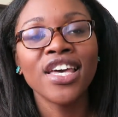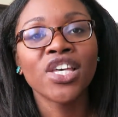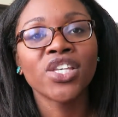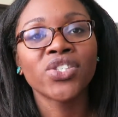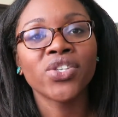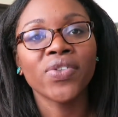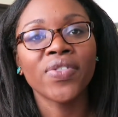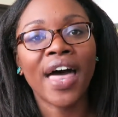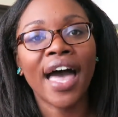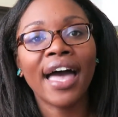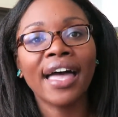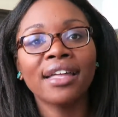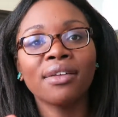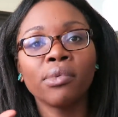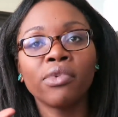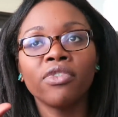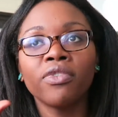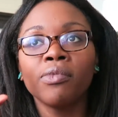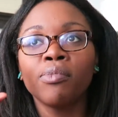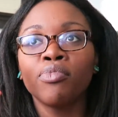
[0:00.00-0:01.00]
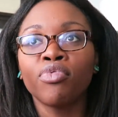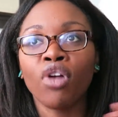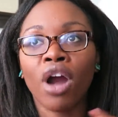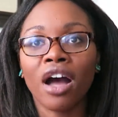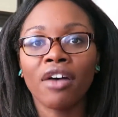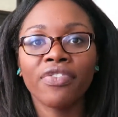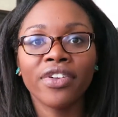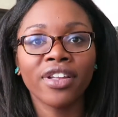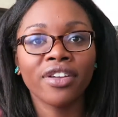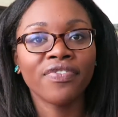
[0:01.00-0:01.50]
So that
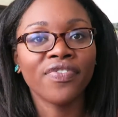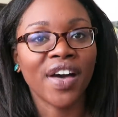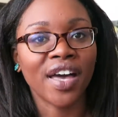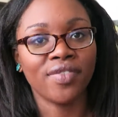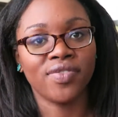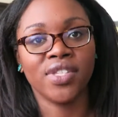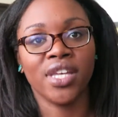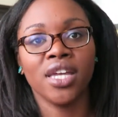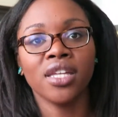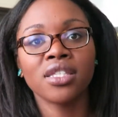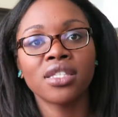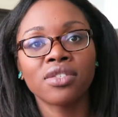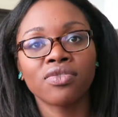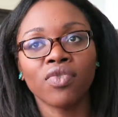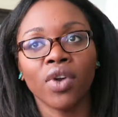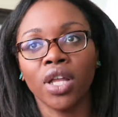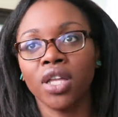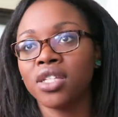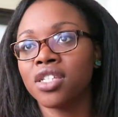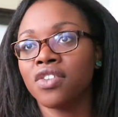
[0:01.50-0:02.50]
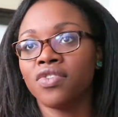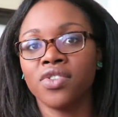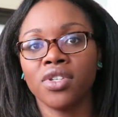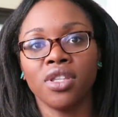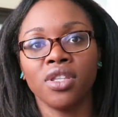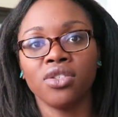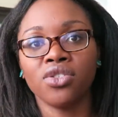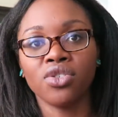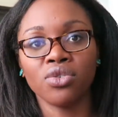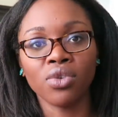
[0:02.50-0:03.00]
profit of 5 cents relative to
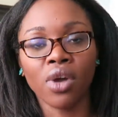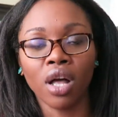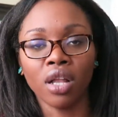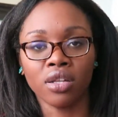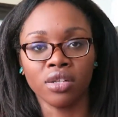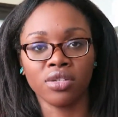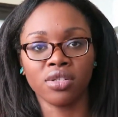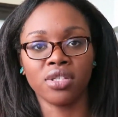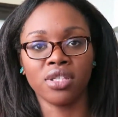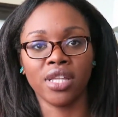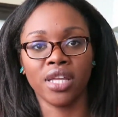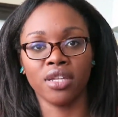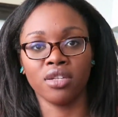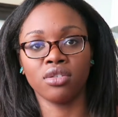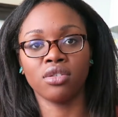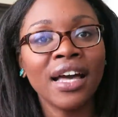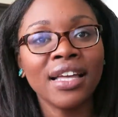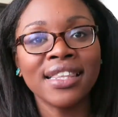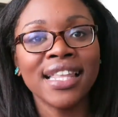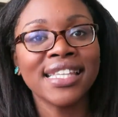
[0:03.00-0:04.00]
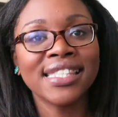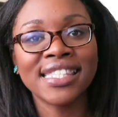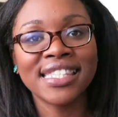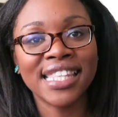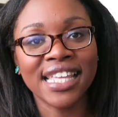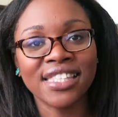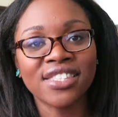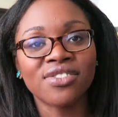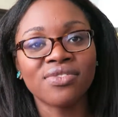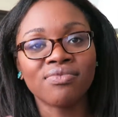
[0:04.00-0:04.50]
the $2
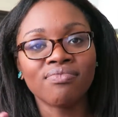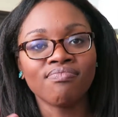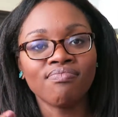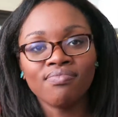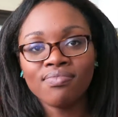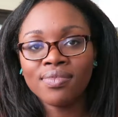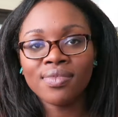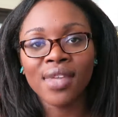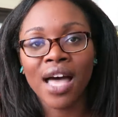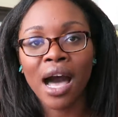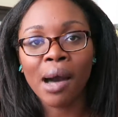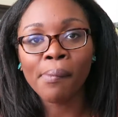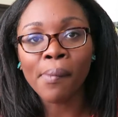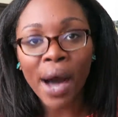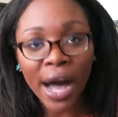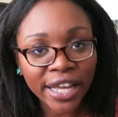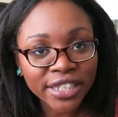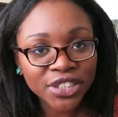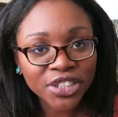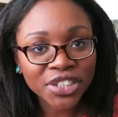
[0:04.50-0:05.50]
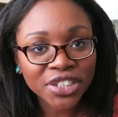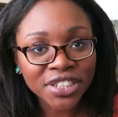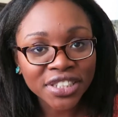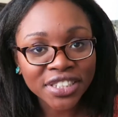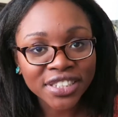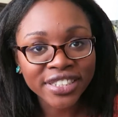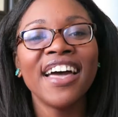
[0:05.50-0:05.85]
that's not much.